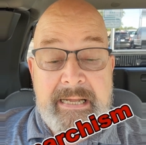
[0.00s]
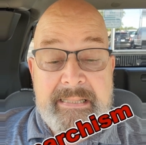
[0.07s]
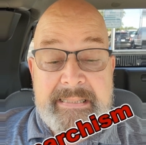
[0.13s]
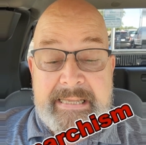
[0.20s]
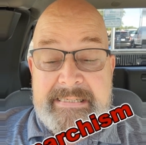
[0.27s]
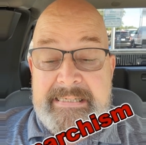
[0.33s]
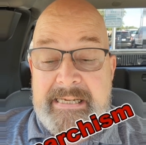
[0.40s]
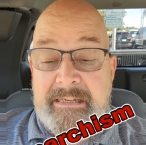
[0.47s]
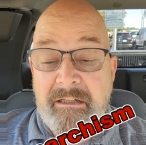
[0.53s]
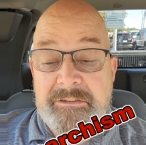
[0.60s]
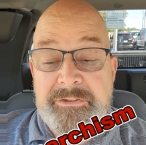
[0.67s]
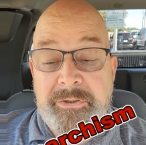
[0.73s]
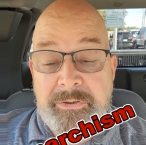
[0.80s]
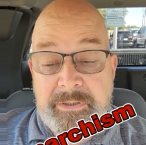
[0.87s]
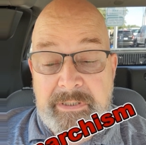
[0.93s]
They seek
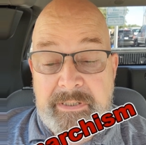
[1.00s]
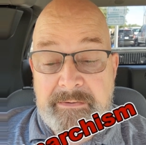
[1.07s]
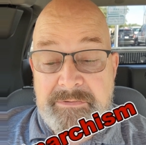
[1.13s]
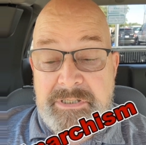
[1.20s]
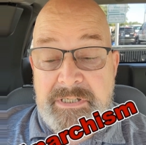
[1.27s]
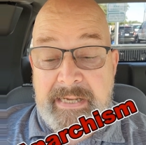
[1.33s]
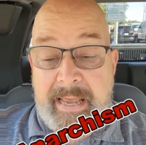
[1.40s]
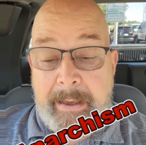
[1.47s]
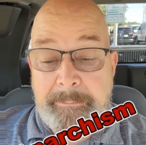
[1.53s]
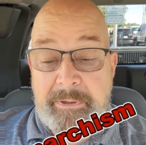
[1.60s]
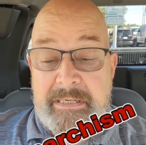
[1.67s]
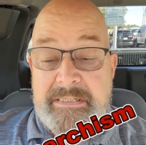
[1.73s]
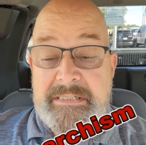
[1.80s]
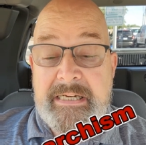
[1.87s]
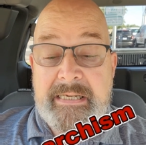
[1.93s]
alternatives to
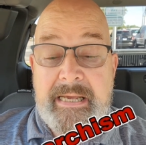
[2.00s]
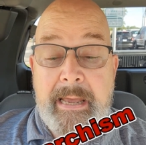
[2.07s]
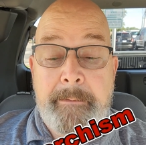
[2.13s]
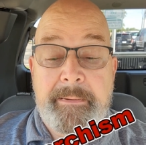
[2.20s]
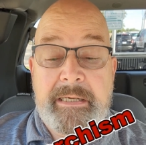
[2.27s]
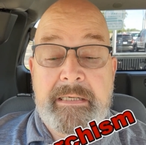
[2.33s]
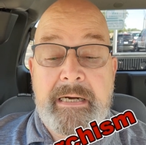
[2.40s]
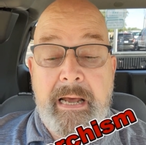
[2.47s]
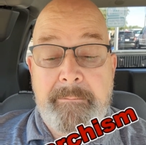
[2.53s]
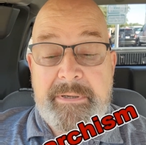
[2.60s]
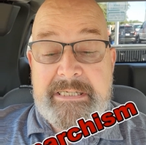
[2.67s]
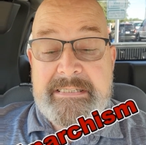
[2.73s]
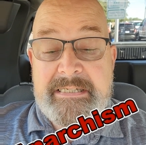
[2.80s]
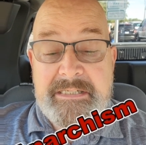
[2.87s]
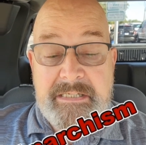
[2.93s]
capitalistic
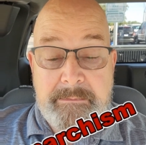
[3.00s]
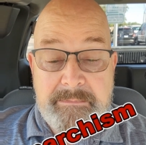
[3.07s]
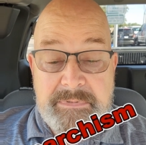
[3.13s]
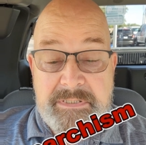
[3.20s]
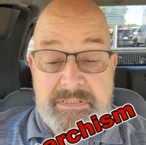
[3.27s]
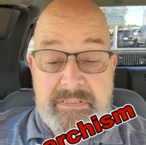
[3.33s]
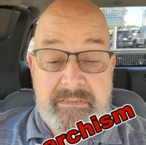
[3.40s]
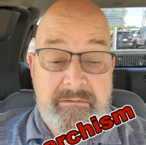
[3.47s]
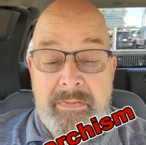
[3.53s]
economic systems.